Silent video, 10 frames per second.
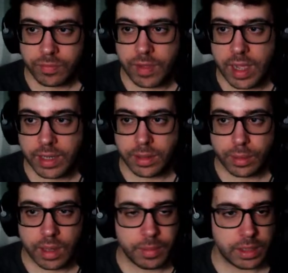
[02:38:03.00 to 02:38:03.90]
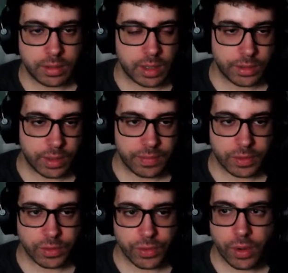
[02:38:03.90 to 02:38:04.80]
Fine. I mean, I don't
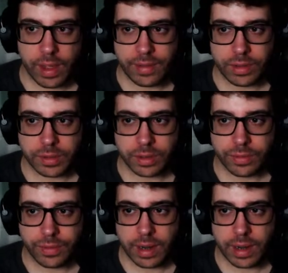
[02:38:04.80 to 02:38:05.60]
have to draw every single